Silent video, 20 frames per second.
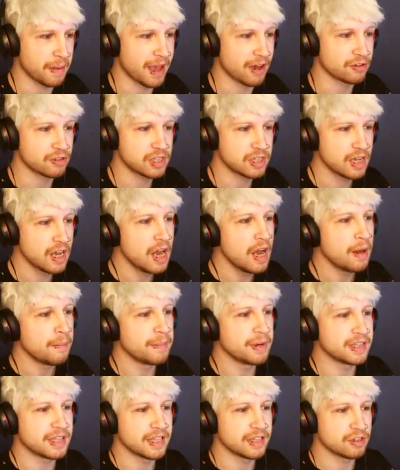mounts,
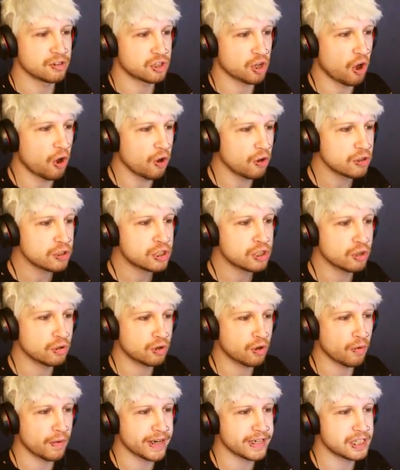but then there's also
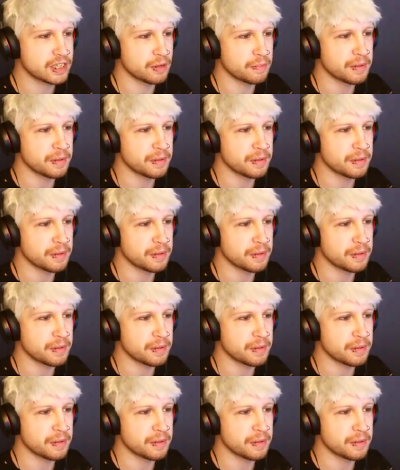going to